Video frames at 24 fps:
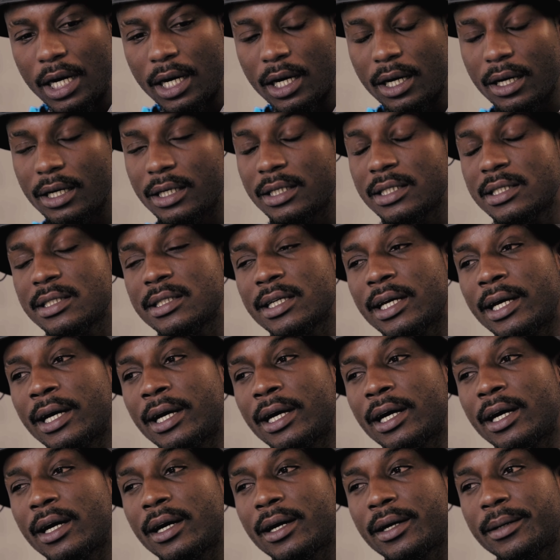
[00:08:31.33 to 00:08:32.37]
is
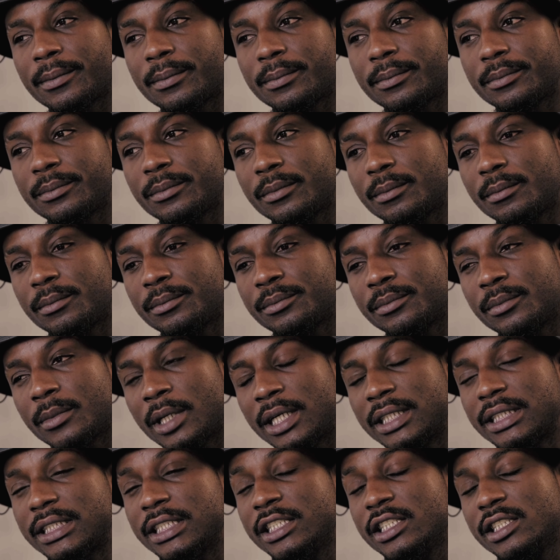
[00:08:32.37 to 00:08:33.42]
a
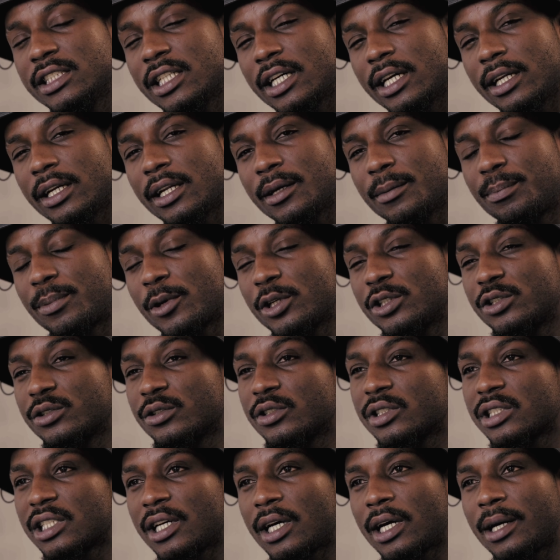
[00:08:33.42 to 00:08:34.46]
DJ and a
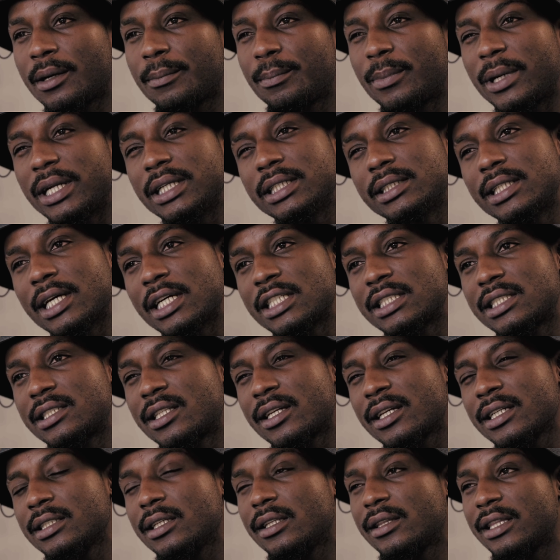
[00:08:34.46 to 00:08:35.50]
producer, but it does
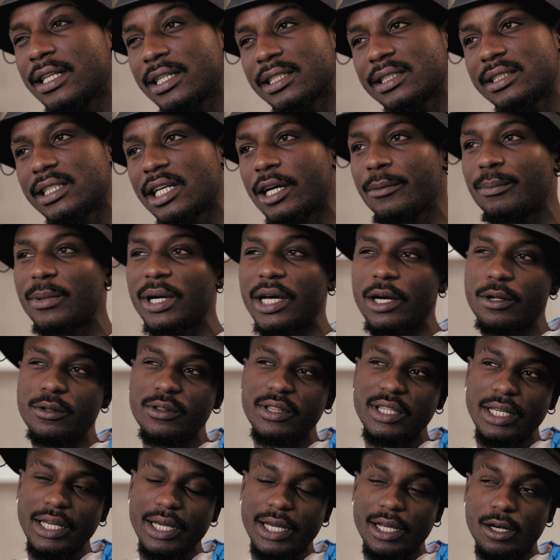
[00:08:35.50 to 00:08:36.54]
three-step. I don't
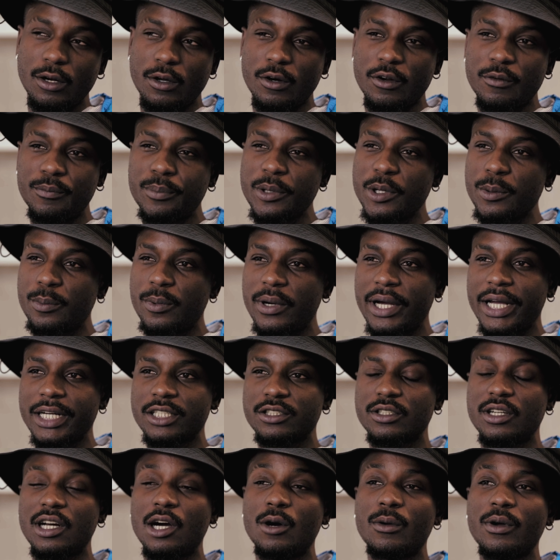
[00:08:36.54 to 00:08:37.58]
think a lot of people
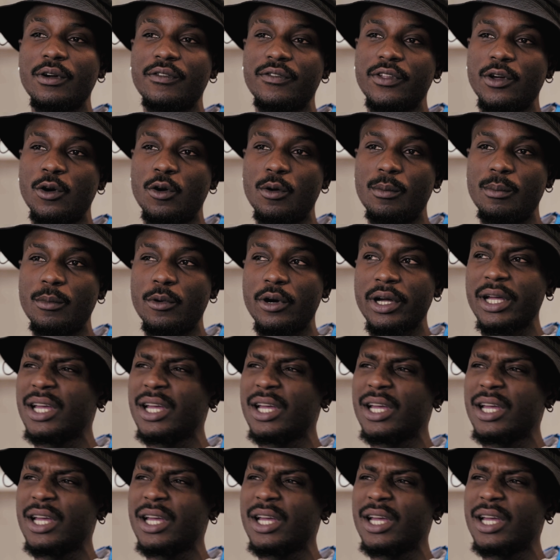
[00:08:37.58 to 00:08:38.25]
actually are aware of the homeboy.